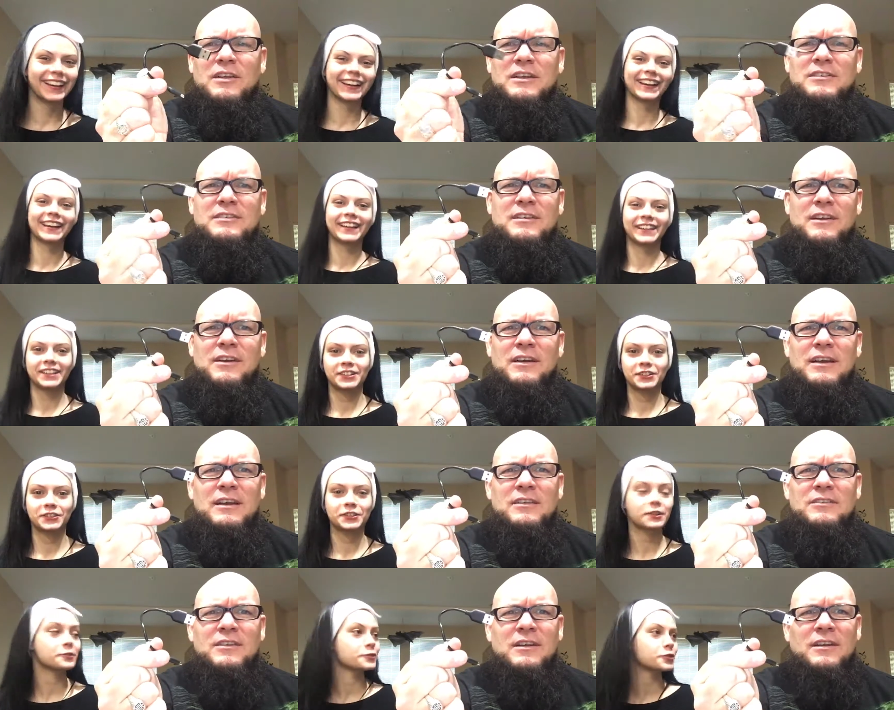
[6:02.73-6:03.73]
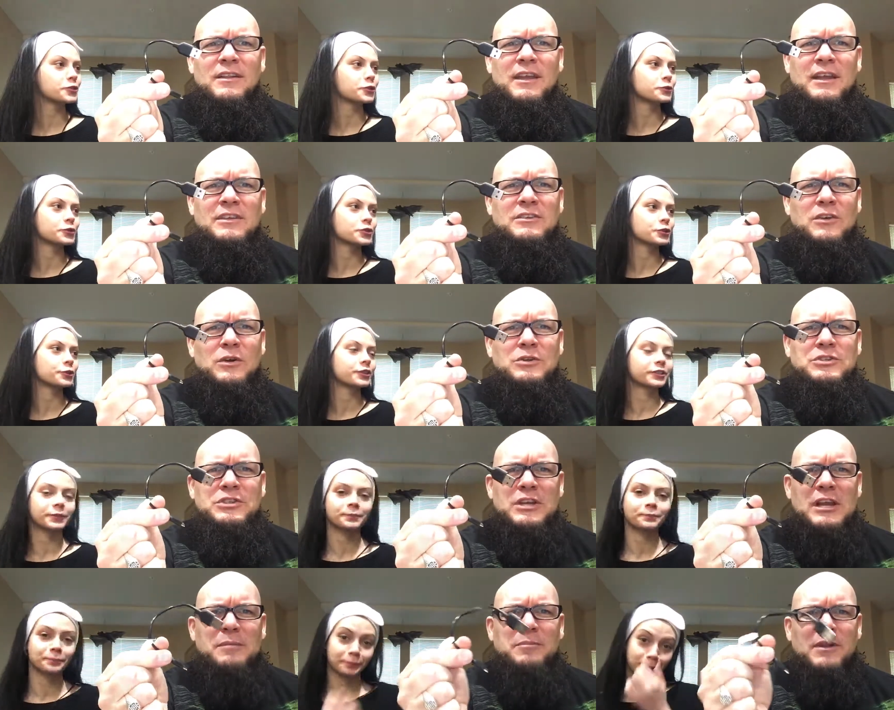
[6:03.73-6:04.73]
Speaker 1: they serious? They're or are so they so
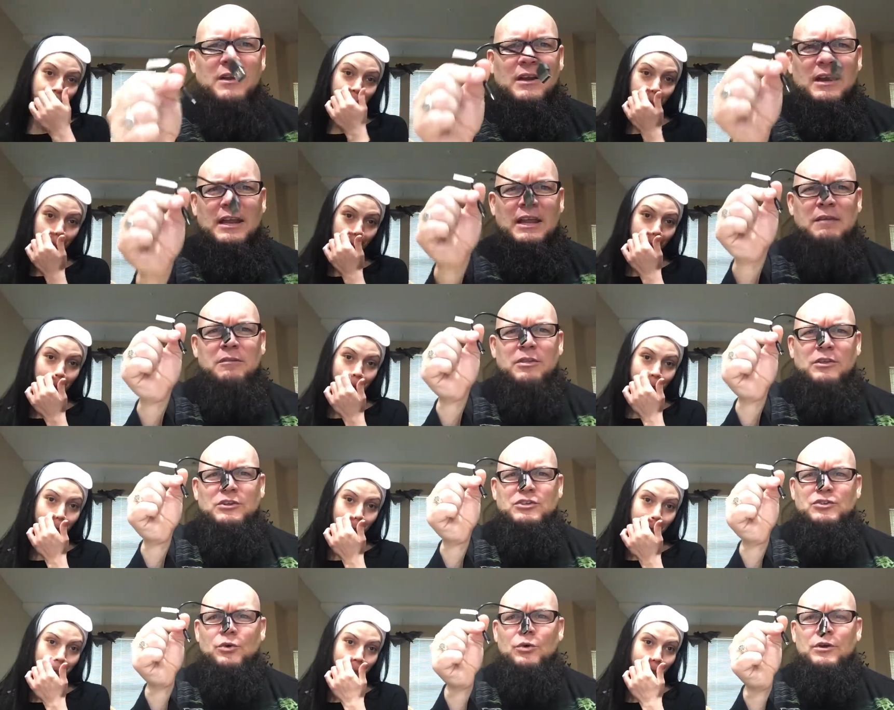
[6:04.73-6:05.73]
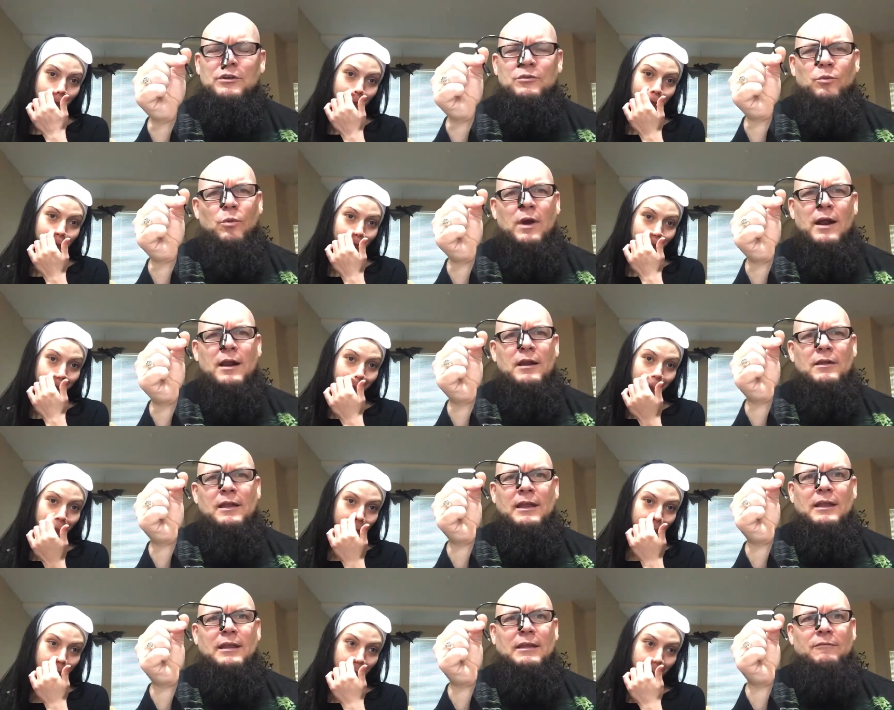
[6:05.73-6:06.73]
cheap they're going to give you the shortest wire
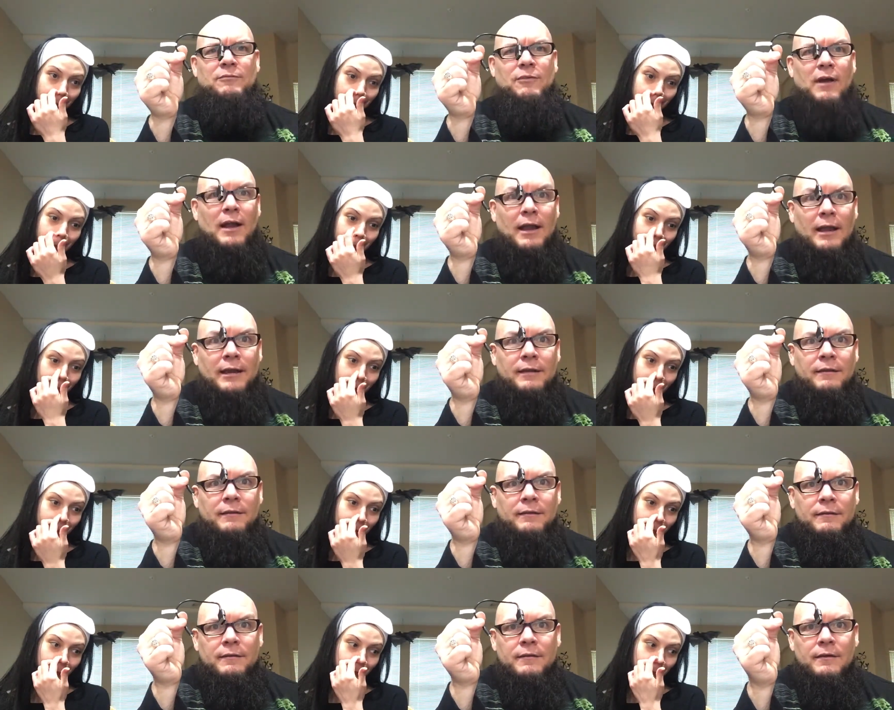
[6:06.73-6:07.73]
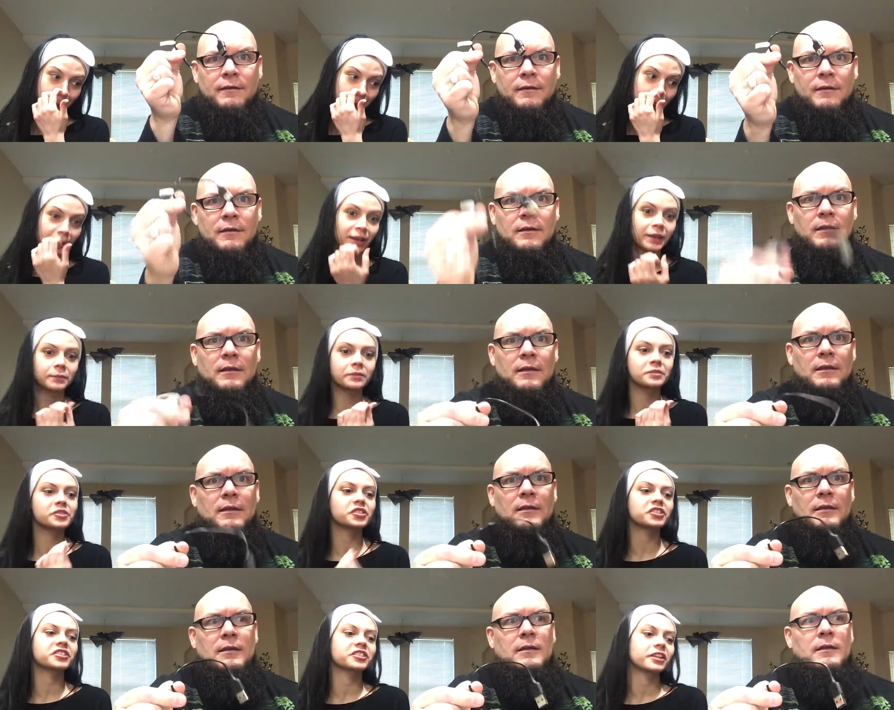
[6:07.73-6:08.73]
they can find?
Speaker 2: It
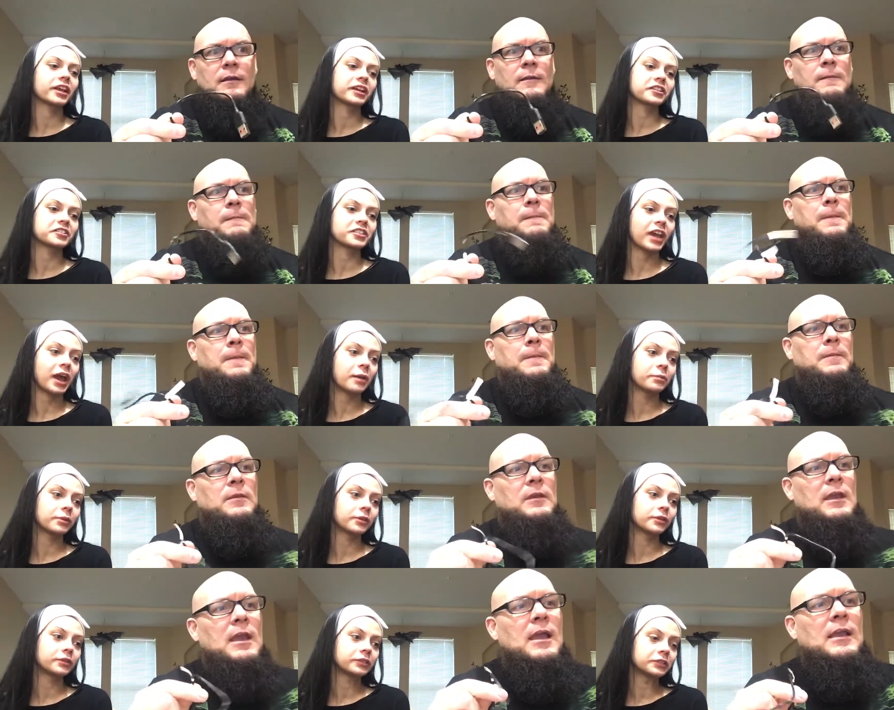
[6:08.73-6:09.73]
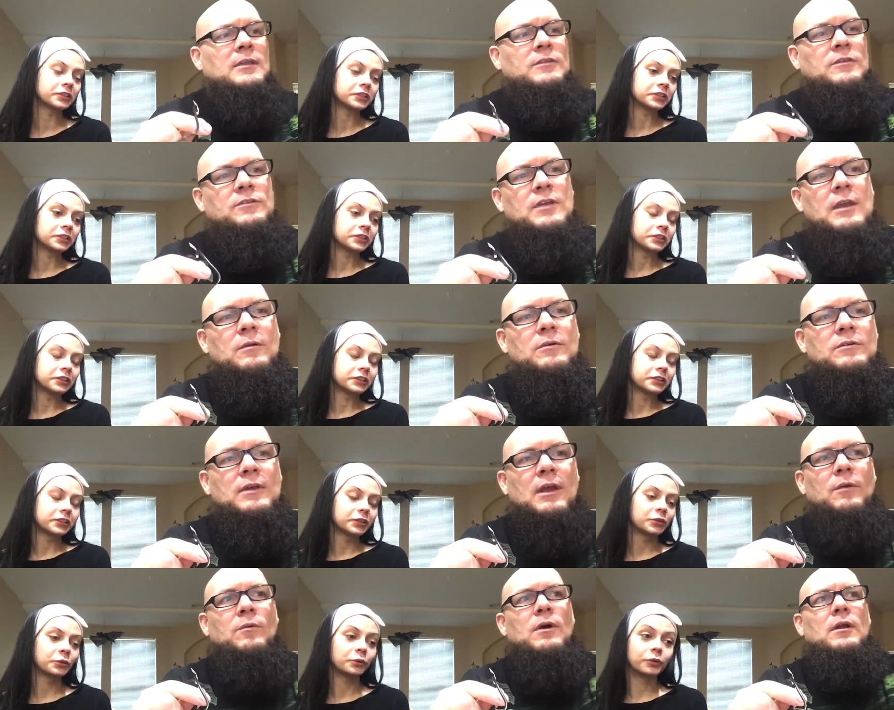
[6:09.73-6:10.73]
was just like a sample.
Speaker 1: Yeah, because this thing was
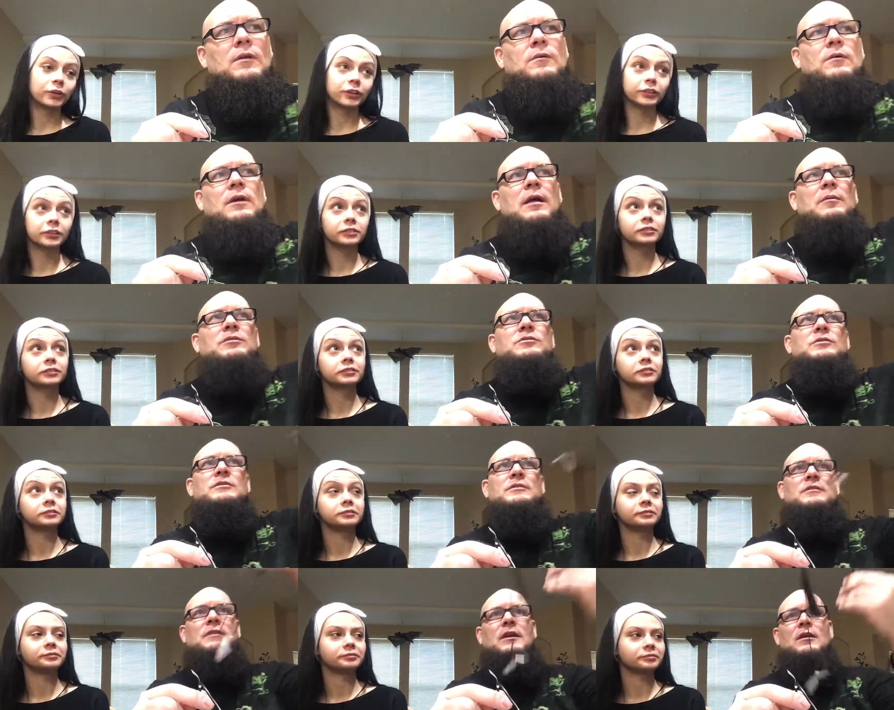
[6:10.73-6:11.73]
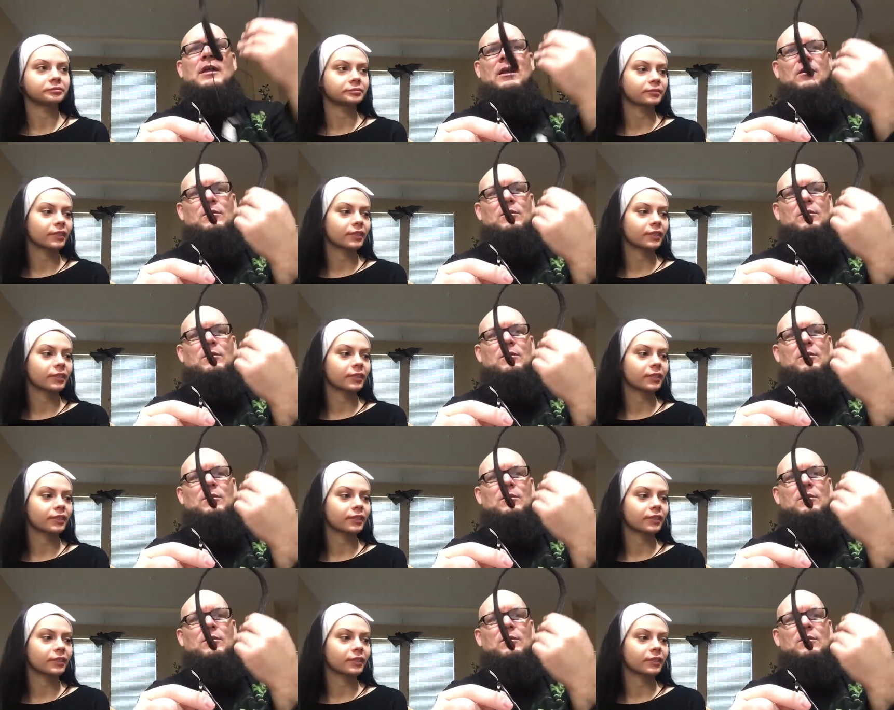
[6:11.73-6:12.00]
like, cord. what? How much was this thing? Like